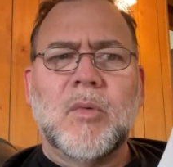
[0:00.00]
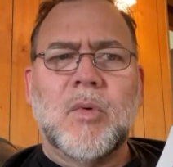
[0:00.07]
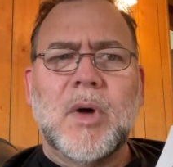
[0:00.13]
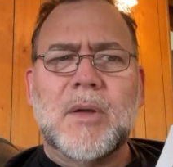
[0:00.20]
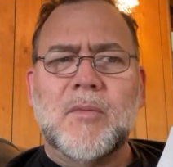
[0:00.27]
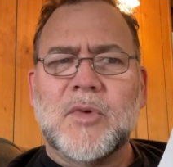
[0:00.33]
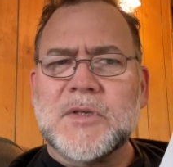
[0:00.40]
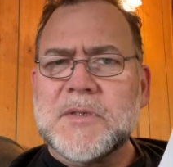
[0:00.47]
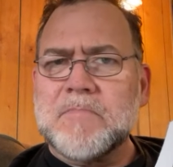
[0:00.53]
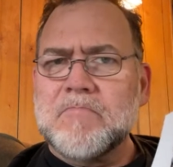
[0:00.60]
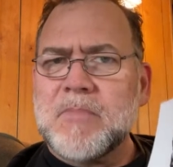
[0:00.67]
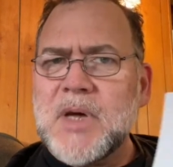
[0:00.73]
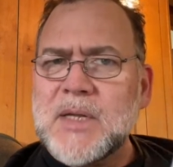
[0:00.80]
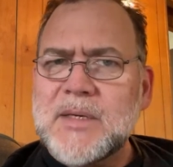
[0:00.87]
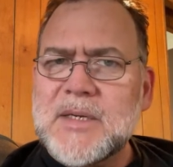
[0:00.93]
What was
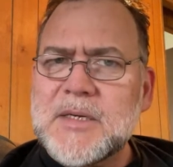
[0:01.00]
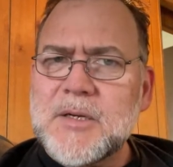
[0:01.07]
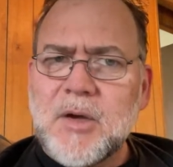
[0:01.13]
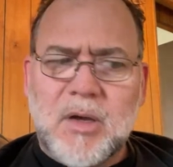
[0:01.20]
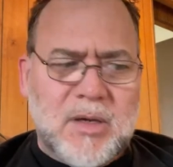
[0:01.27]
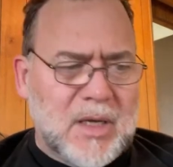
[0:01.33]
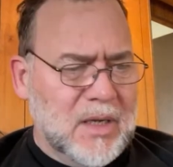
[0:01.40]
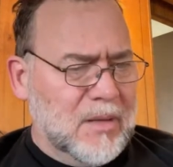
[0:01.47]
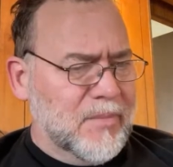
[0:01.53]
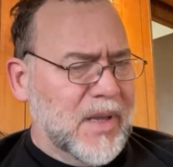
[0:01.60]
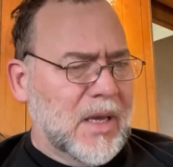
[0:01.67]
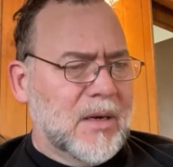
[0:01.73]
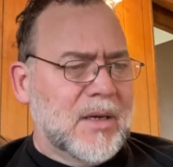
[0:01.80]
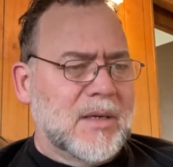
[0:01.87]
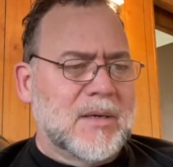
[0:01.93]
Mundy talking
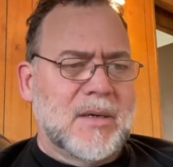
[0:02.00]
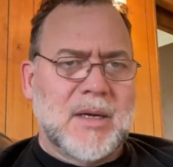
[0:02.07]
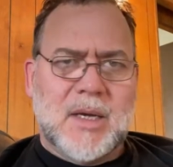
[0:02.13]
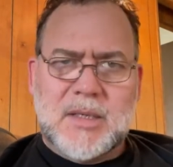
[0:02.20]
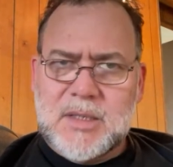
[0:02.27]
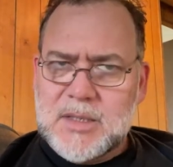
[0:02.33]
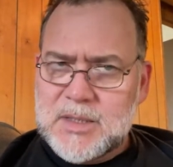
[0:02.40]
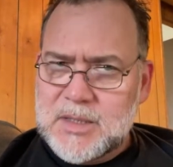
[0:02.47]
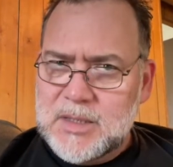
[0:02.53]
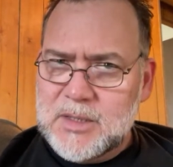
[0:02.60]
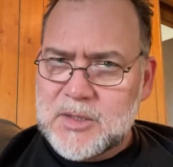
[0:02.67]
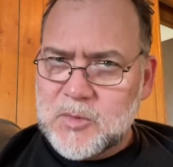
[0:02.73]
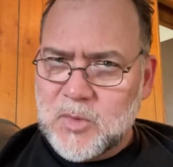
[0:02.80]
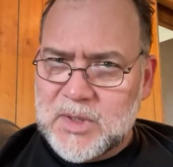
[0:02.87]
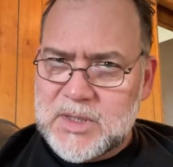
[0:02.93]
about in
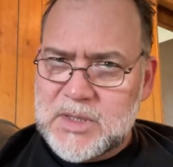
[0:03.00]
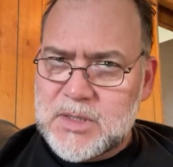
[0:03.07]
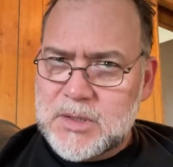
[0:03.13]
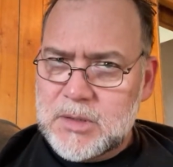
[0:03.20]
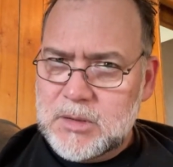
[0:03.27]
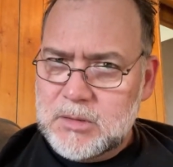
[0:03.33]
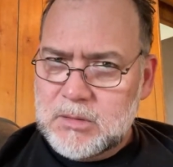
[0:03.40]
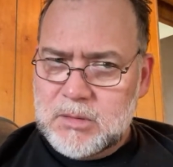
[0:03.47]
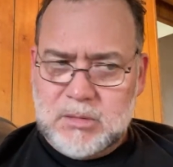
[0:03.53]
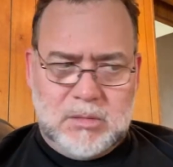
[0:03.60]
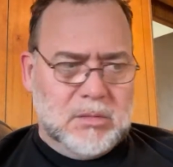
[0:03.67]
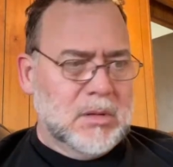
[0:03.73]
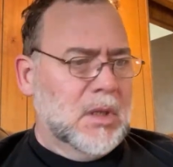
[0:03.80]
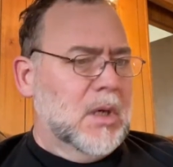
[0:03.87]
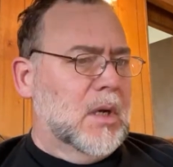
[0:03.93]

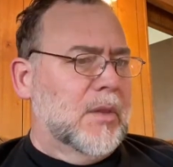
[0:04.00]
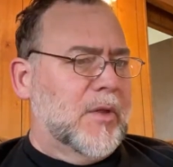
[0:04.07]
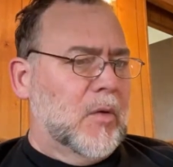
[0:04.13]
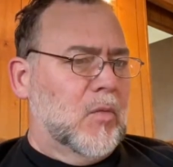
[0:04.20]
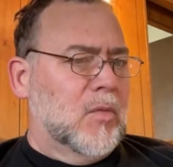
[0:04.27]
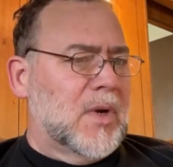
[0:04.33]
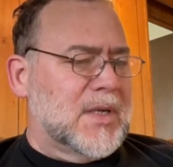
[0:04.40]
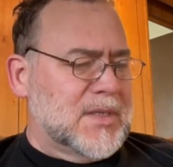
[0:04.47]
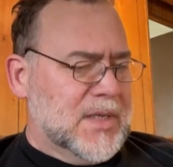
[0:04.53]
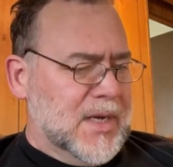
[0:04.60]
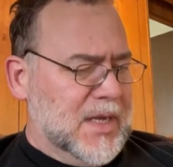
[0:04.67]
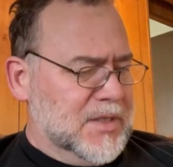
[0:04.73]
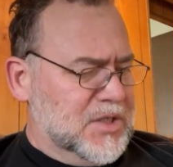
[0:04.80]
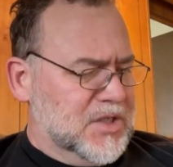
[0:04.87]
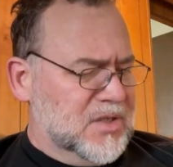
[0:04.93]
1922 that
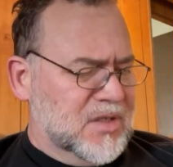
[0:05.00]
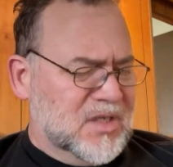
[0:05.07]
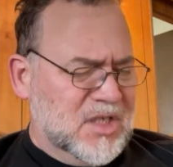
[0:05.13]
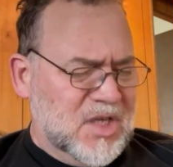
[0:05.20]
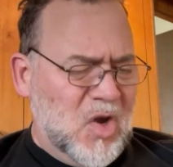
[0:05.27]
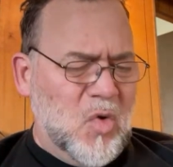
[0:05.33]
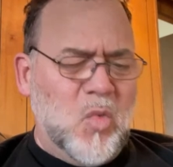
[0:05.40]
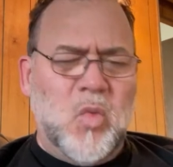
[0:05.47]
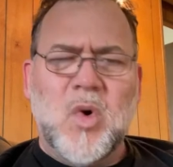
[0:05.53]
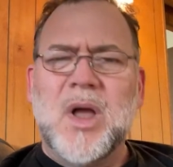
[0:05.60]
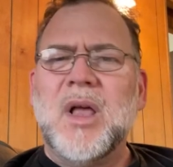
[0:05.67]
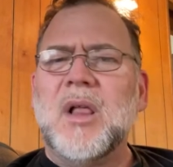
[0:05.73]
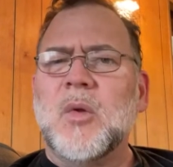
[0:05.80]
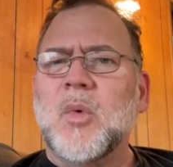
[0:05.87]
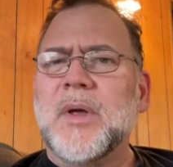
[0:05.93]
resonates so
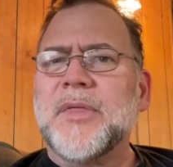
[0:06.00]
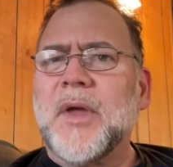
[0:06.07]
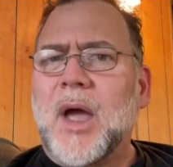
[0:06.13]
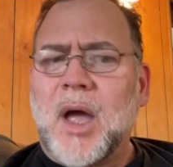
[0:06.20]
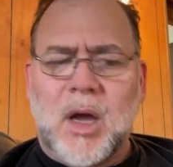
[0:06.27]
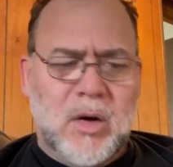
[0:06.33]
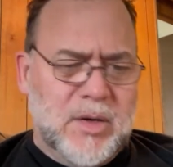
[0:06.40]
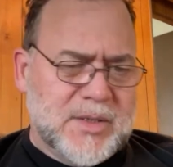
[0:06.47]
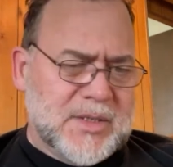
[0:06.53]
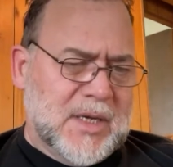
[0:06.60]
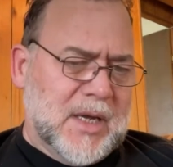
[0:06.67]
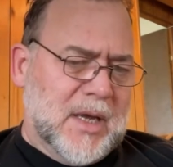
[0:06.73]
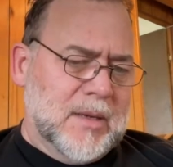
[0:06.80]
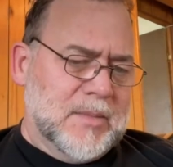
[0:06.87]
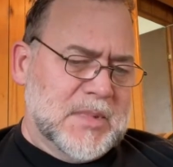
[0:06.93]
well with our
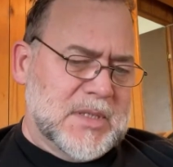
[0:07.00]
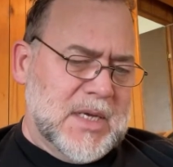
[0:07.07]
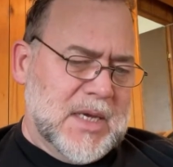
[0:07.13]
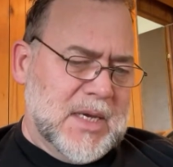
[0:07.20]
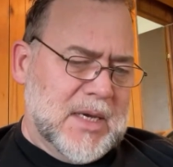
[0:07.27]
times?